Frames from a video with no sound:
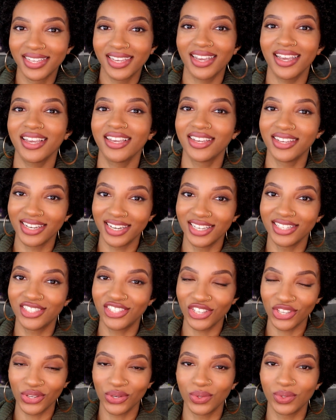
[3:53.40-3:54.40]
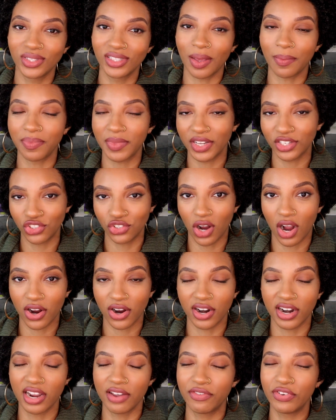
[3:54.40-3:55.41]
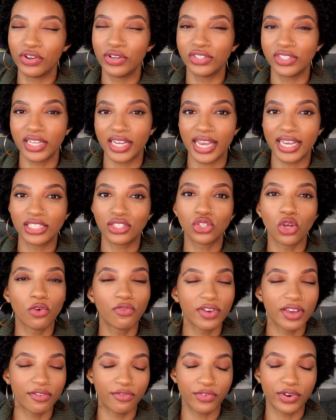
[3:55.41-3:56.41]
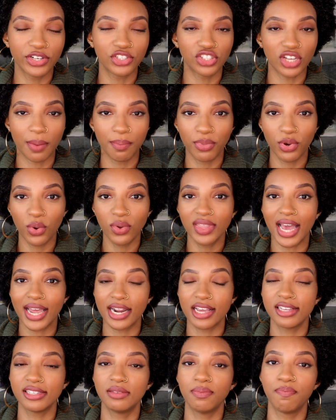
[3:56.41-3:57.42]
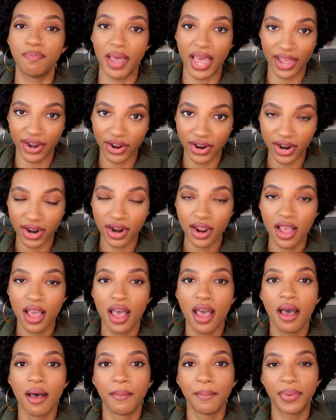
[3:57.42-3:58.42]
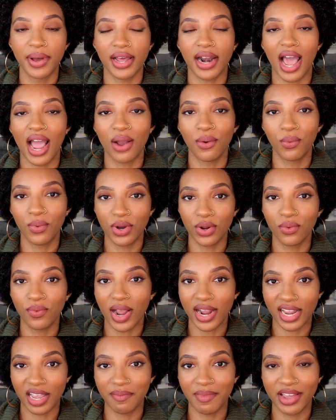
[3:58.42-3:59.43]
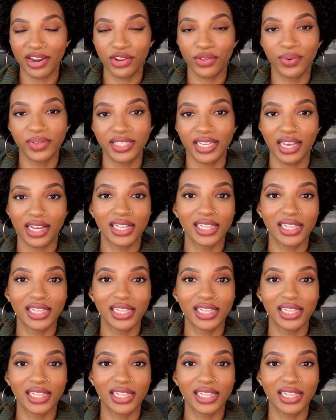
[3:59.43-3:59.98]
you need to use something stronger. If you're using a sulfate-free shampoo, that is better, but I would recommend using a